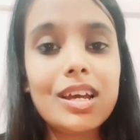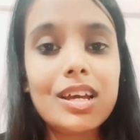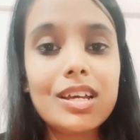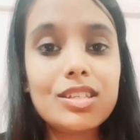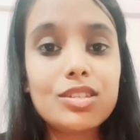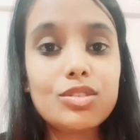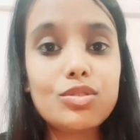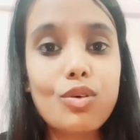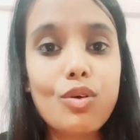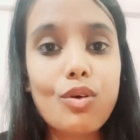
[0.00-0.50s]

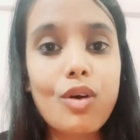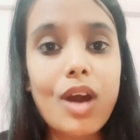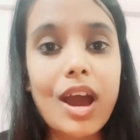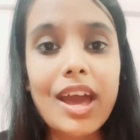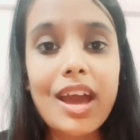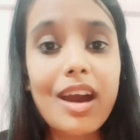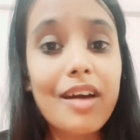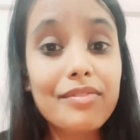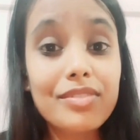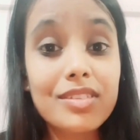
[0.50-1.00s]
So I
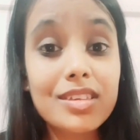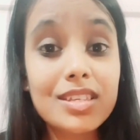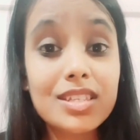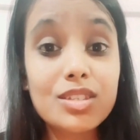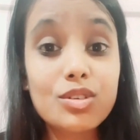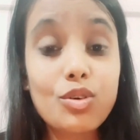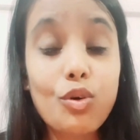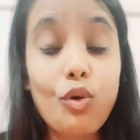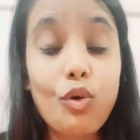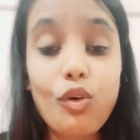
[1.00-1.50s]
have this
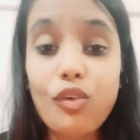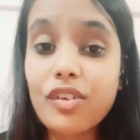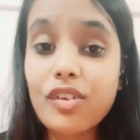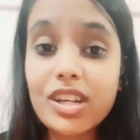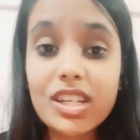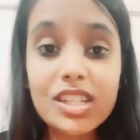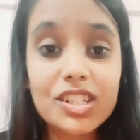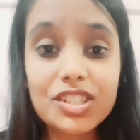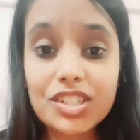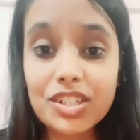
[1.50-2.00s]

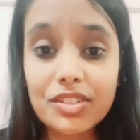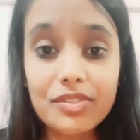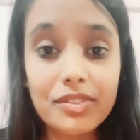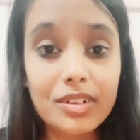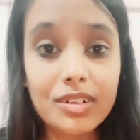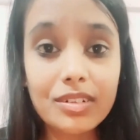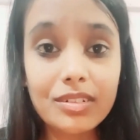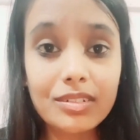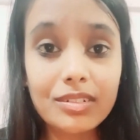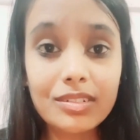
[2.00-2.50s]

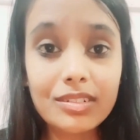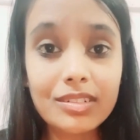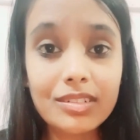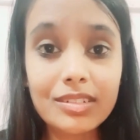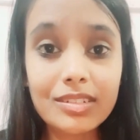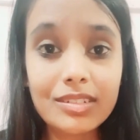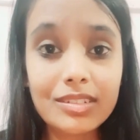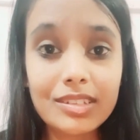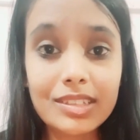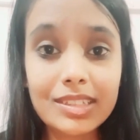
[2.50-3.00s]
overachiever,
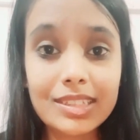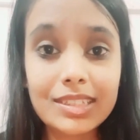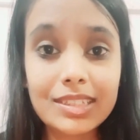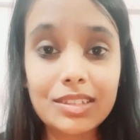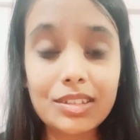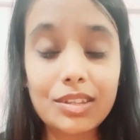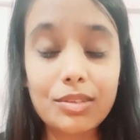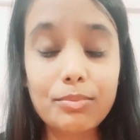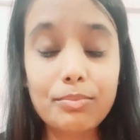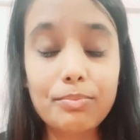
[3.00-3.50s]

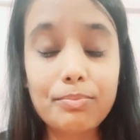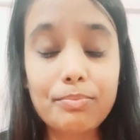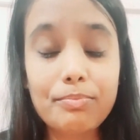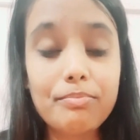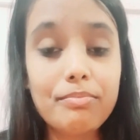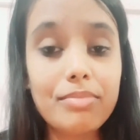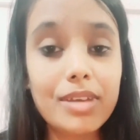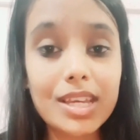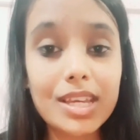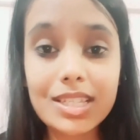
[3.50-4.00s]

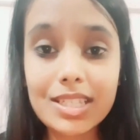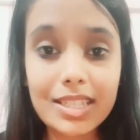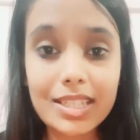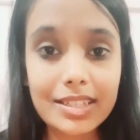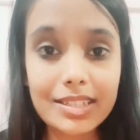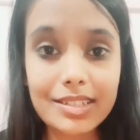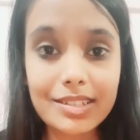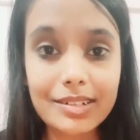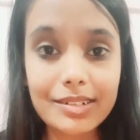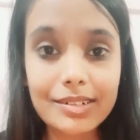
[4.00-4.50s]
big
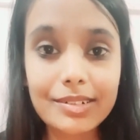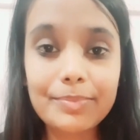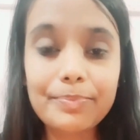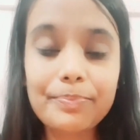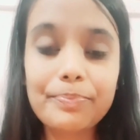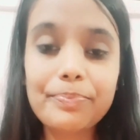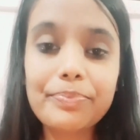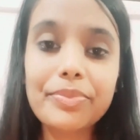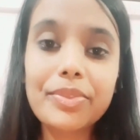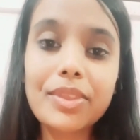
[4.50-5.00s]
sister.
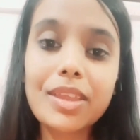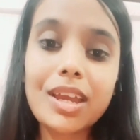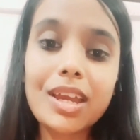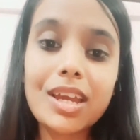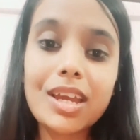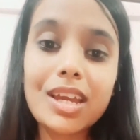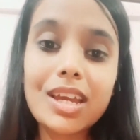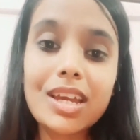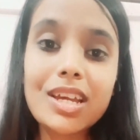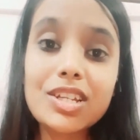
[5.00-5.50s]

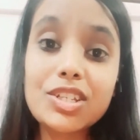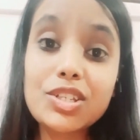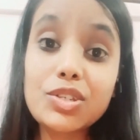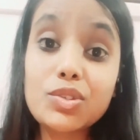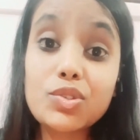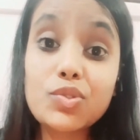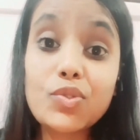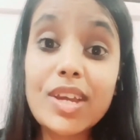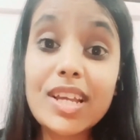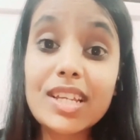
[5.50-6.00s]
She used to